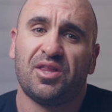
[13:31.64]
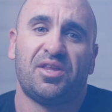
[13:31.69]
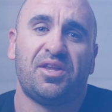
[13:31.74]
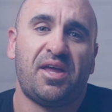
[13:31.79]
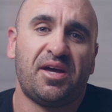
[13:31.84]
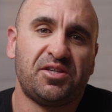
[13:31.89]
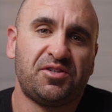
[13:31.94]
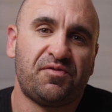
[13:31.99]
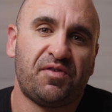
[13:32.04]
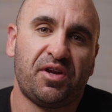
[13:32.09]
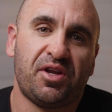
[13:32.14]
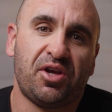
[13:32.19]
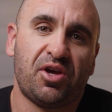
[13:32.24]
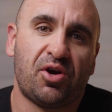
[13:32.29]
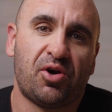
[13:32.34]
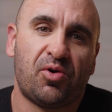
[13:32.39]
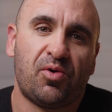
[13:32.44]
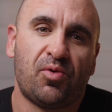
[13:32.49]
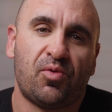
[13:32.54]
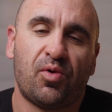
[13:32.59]
In the next
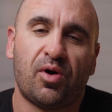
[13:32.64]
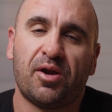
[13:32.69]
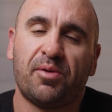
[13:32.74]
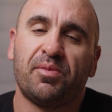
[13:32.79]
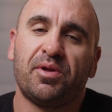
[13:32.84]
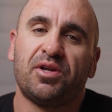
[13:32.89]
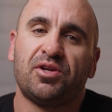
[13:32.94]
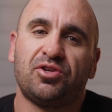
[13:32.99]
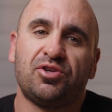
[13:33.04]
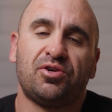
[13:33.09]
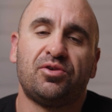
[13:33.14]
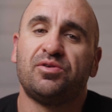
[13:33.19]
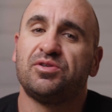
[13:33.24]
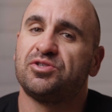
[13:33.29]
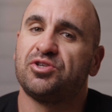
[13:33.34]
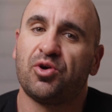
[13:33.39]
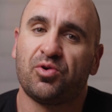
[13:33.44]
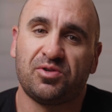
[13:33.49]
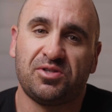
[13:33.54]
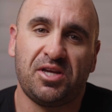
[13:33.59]
video, what I'm going to do is
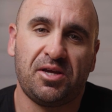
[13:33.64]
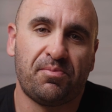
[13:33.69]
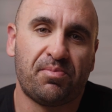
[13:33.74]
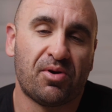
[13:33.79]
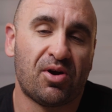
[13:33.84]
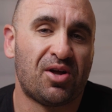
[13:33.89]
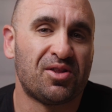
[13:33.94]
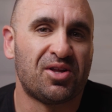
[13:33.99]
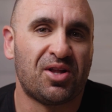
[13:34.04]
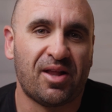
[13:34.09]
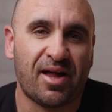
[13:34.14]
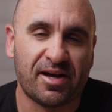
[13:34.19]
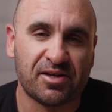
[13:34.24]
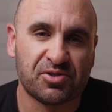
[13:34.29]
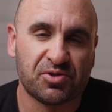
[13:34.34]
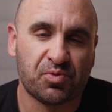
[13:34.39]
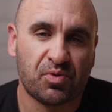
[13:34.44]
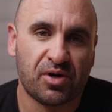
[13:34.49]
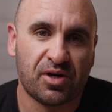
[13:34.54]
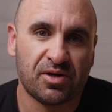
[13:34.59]
go deeper on the
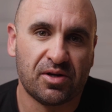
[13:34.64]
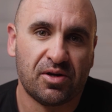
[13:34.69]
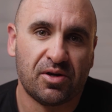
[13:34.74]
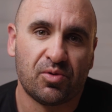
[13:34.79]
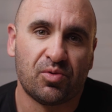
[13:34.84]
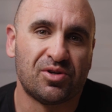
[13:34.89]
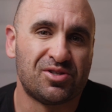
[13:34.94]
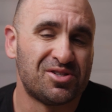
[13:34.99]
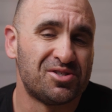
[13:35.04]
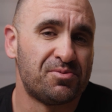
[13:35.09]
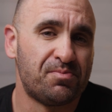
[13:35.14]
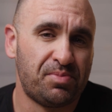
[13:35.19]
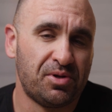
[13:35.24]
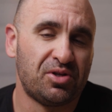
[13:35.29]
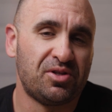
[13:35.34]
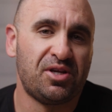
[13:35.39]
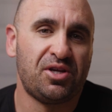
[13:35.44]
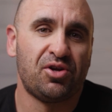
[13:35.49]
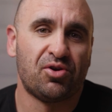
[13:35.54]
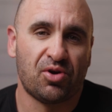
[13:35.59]
last one, which is
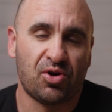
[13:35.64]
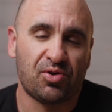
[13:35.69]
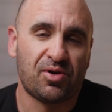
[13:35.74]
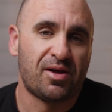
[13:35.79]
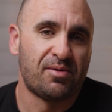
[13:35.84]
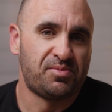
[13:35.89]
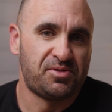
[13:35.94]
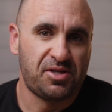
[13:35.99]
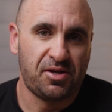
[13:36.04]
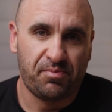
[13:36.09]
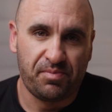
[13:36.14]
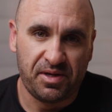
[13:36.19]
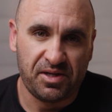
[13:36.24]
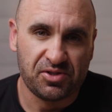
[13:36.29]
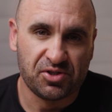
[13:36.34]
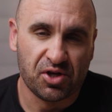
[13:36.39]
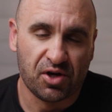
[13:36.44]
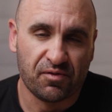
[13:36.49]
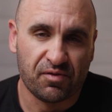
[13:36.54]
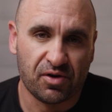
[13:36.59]
building your own MCP
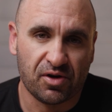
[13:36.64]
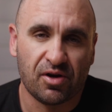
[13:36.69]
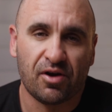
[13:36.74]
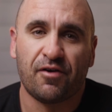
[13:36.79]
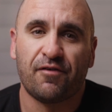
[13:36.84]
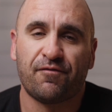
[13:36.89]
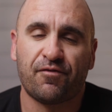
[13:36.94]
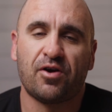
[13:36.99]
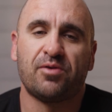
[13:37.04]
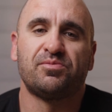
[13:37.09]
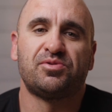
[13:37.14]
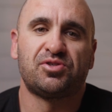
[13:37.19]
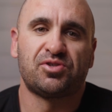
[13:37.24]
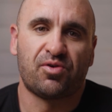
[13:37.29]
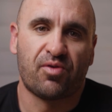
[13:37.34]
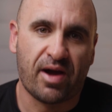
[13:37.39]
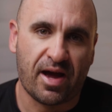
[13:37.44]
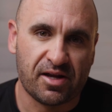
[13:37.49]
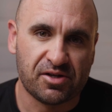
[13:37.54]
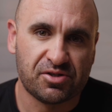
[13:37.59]
server from
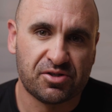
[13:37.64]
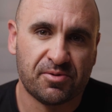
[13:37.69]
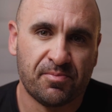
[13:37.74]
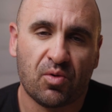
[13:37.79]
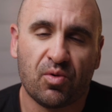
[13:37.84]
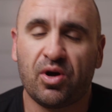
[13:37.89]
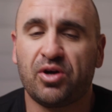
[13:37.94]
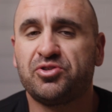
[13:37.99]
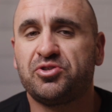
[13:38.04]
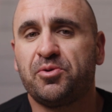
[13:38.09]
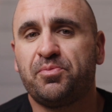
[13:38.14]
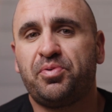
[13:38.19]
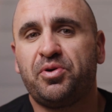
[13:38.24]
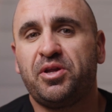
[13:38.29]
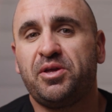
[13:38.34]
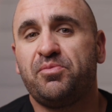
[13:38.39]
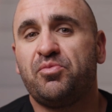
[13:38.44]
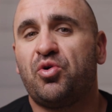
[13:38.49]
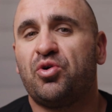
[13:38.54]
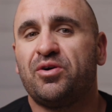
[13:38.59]
scratch. We're also
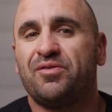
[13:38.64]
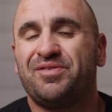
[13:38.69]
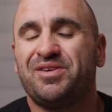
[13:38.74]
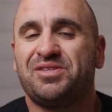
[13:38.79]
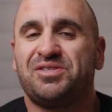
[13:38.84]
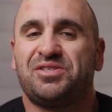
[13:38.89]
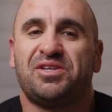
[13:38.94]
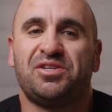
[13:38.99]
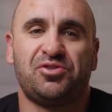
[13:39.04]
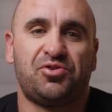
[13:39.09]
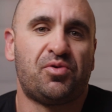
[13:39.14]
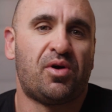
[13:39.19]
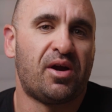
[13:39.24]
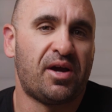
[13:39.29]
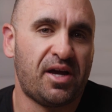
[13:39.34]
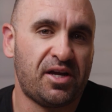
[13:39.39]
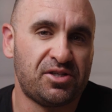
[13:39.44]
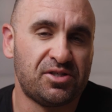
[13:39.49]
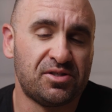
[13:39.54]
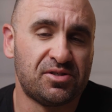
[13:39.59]
putting more of this into our
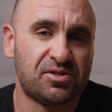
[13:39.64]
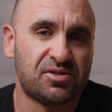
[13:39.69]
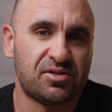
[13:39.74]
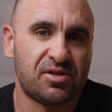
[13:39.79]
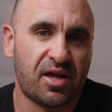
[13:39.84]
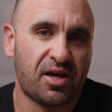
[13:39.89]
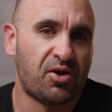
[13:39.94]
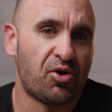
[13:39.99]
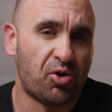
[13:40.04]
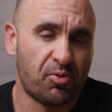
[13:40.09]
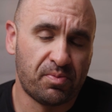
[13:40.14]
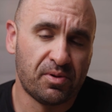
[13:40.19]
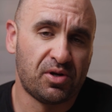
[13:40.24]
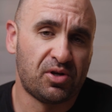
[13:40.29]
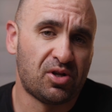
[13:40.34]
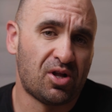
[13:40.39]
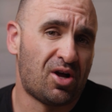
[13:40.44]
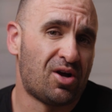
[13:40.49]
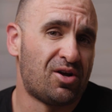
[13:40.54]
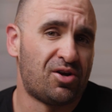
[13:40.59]
agents like
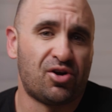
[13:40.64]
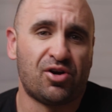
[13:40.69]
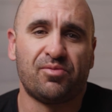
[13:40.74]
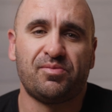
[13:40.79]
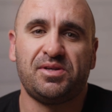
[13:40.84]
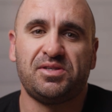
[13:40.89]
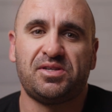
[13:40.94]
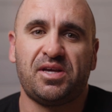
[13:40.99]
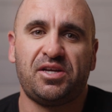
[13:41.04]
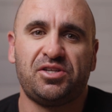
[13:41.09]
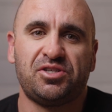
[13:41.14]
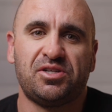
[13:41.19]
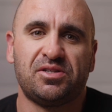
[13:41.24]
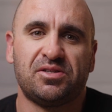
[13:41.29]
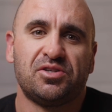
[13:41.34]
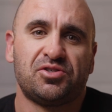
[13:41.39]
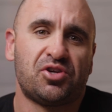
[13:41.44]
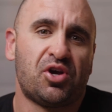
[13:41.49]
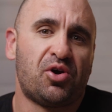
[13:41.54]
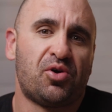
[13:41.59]
OpenClaw and Hermes agent.
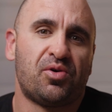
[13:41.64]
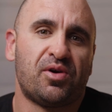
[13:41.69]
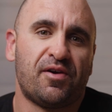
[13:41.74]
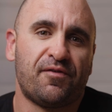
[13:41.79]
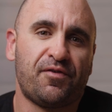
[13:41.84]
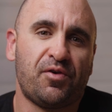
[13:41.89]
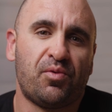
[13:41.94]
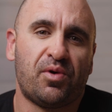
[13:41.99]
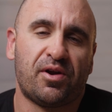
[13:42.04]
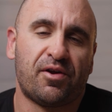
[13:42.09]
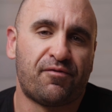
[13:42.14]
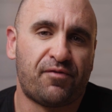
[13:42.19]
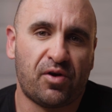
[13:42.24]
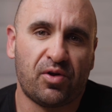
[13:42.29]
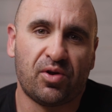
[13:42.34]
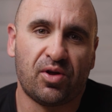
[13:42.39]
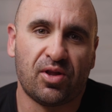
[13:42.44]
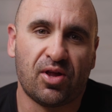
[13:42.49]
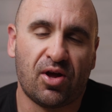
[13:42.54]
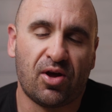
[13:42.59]
So if you want to
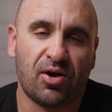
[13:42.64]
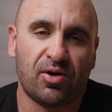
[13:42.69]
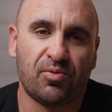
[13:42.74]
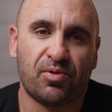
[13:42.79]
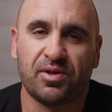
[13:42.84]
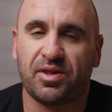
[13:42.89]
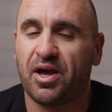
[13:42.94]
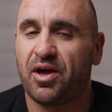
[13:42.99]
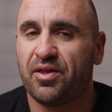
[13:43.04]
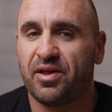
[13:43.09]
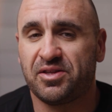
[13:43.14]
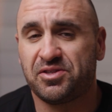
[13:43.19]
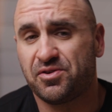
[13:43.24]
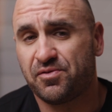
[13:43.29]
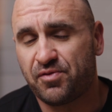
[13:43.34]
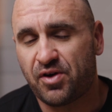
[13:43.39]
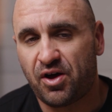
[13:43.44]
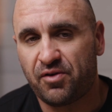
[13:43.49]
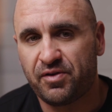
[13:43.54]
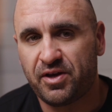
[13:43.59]
follow along with how that's
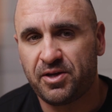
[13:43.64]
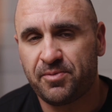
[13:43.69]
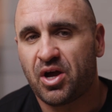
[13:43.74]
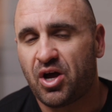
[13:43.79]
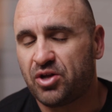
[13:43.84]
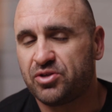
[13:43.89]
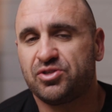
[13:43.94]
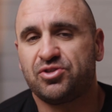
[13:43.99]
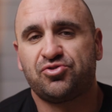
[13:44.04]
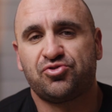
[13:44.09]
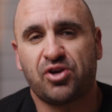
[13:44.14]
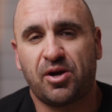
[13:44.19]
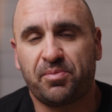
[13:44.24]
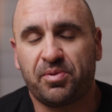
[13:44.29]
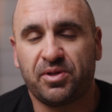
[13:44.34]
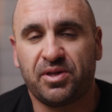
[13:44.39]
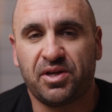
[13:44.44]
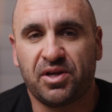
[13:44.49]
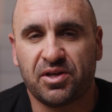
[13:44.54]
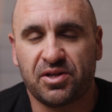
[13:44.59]
evolving, I'll just drop a
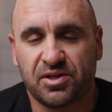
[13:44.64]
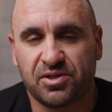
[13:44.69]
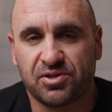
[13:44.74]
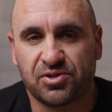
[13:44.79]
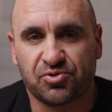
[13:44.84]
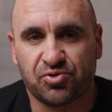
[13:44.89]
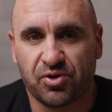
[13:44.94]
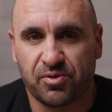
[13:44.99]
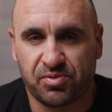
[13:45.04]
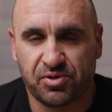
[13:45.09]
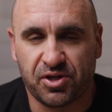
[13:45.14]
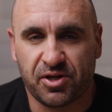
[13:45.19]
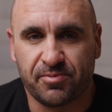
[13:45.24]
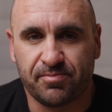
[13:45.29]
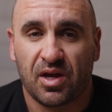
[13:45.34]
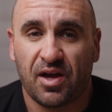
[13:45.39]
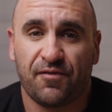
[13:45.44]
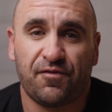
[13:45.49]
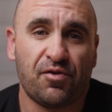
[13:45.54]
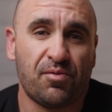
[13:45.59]
link in the description.
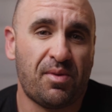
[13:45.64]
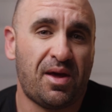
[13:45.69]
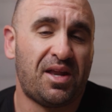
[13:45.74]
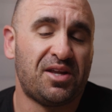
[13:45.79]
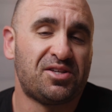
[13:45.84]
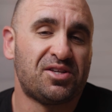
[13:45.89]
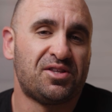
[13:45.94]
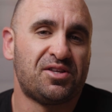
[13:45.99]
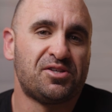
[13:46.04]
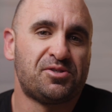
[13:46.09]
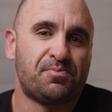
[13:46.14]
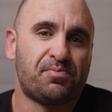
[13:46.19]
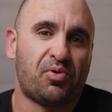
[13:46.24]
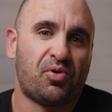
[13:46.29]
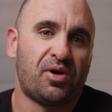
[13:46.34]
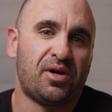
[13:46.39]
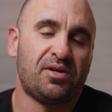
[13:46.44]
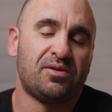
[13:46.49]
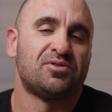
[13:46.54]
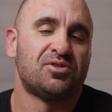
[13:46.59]
If you made it to this
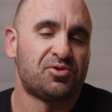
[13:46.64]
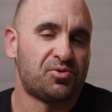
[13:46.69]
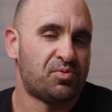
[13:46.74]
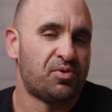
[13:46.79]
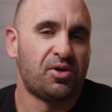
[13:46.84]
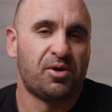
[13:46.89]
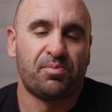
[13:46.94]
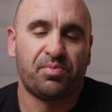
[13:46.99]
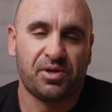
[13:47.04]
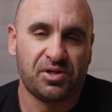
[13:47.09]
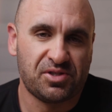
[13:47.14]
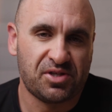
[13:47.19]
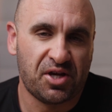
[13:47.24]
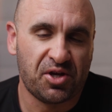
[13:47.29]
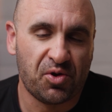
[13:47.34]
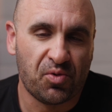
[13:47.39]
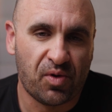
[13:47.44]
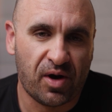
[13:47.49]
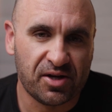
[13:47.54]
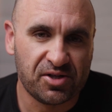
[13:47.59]
point, just really appreciate
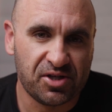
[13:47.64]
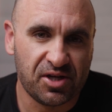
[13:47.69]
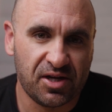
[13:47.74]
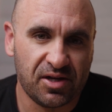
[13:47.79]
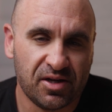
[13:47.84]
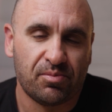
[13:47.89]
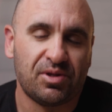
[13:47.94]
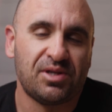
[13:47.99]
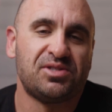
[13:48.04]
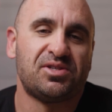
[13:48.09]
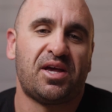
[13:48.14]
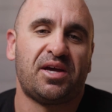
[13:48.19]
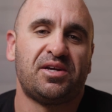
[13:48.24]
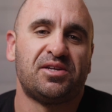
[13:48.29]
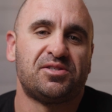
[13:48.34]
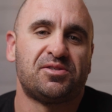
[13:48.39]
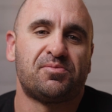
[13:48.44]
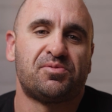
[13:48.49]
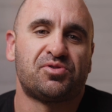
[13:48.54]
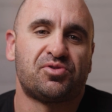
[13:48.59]
you watching. Please like
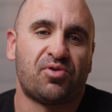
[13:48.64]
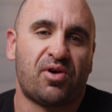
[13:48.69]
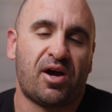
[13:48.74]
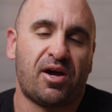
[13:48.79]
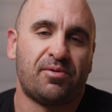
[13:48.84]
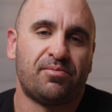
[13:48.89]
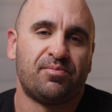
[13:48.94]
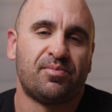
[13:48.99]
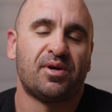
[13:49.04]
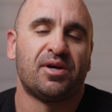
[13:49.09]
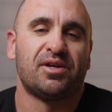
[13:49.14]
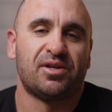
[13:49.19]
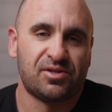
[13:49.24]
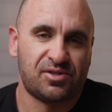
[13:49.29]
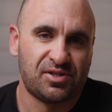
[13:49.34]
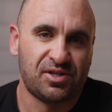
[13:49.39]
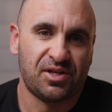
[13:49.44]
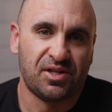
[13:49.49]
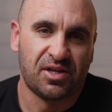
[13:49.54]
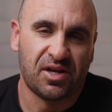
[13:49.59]
and subscribe, and I'll
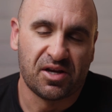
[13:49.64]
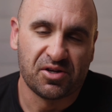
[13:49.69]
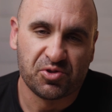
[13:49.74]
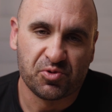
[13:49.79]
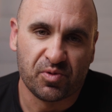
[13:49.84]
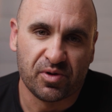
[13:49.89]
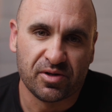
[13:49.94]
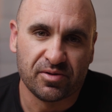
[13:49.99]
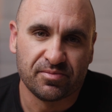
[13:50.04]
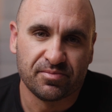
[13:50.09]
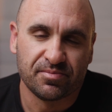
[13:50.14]
see you in the next one.